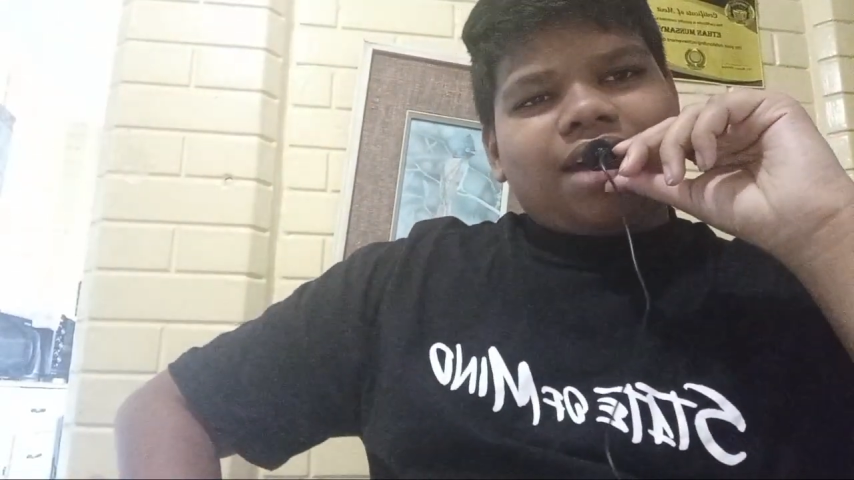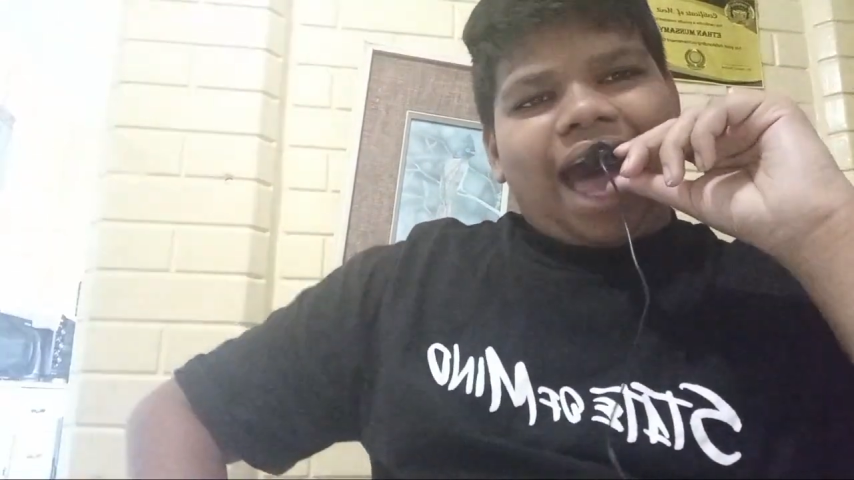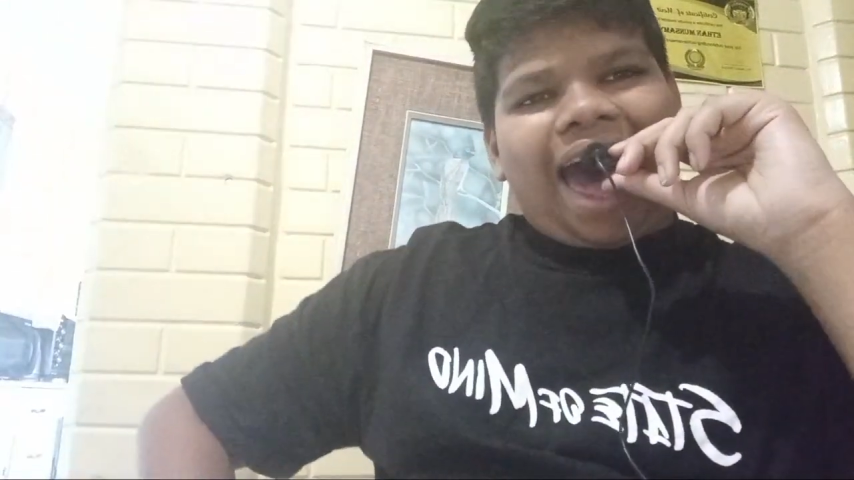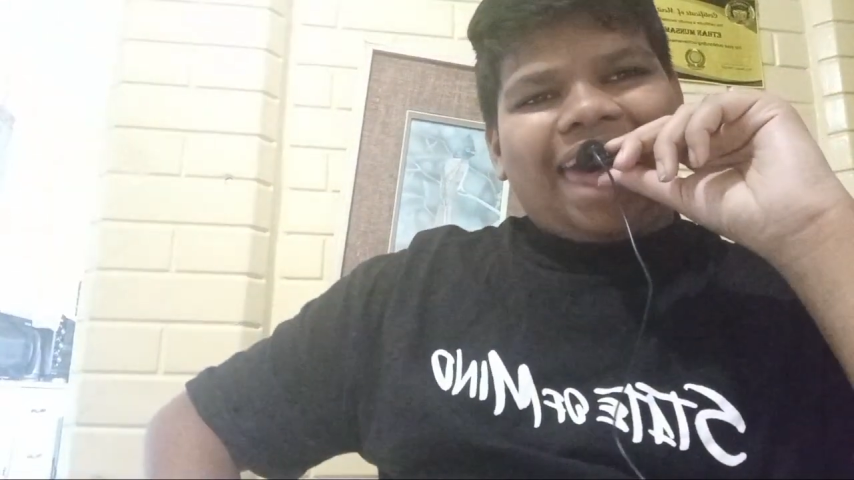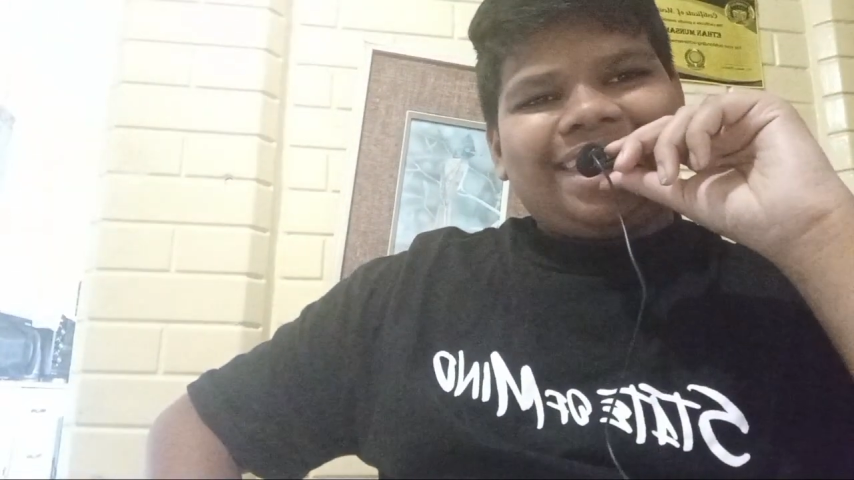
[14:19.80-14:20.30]

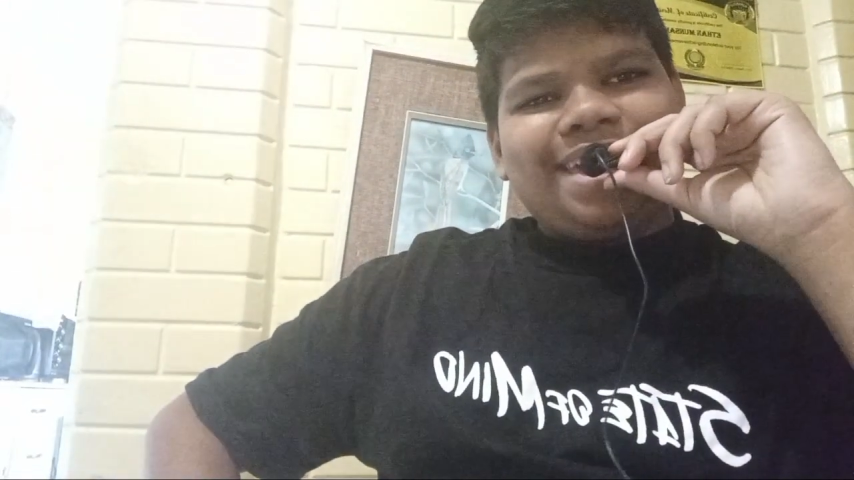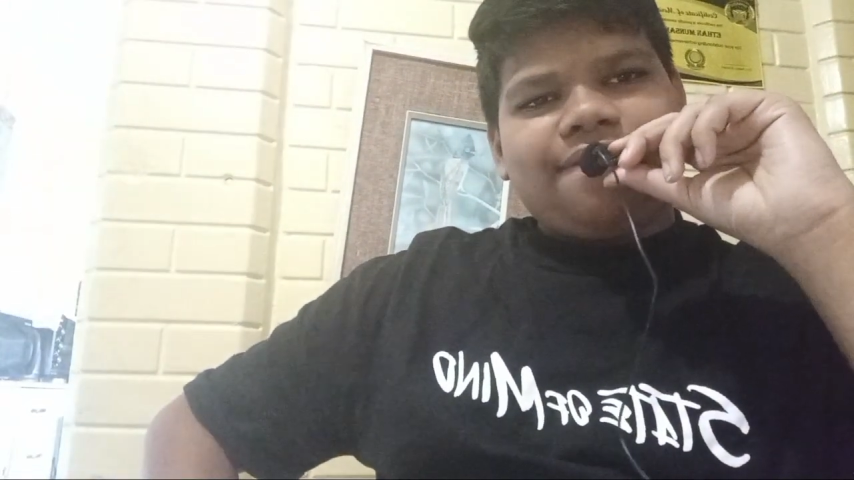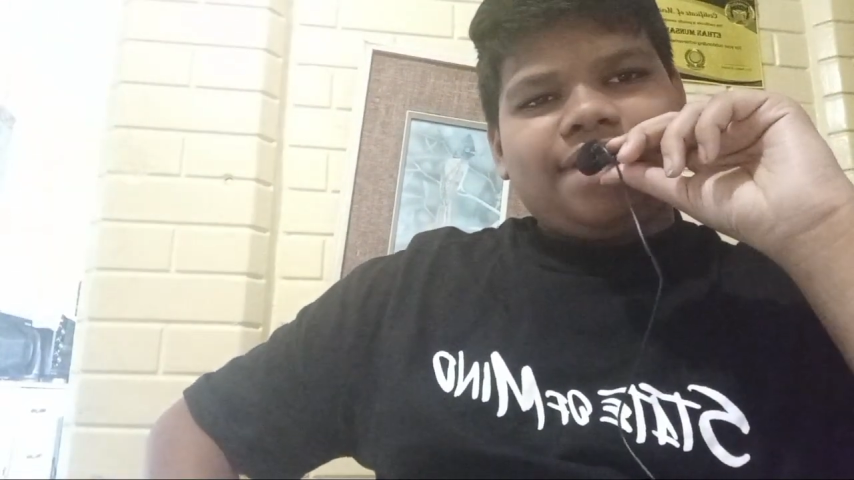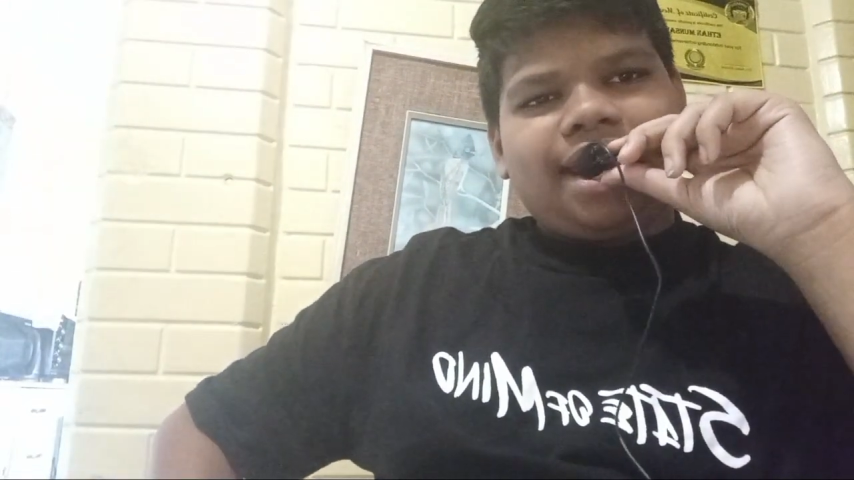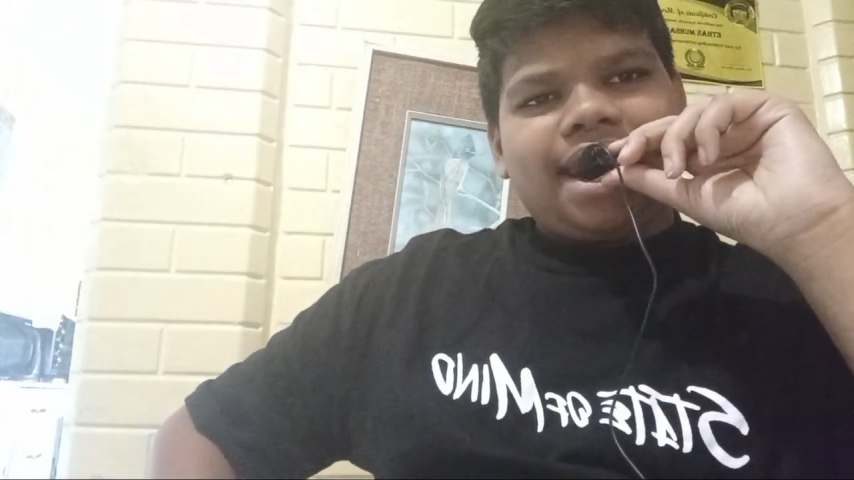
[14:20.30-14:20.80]
I
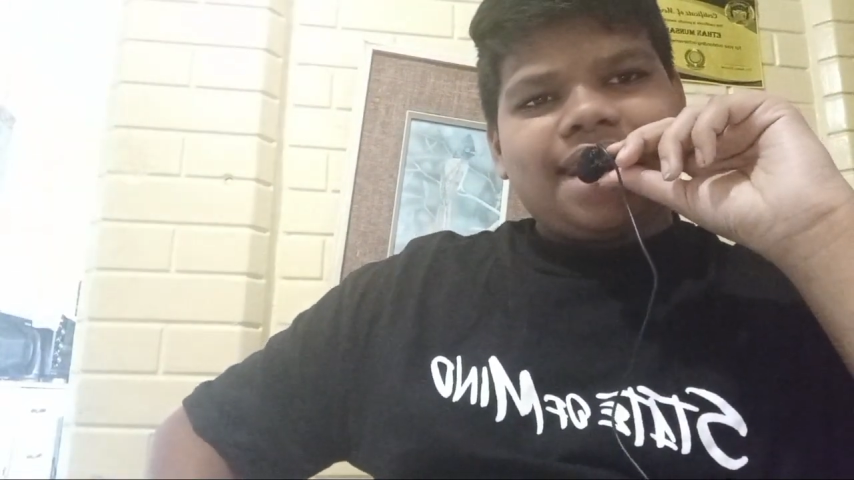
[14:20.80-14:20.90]
give it a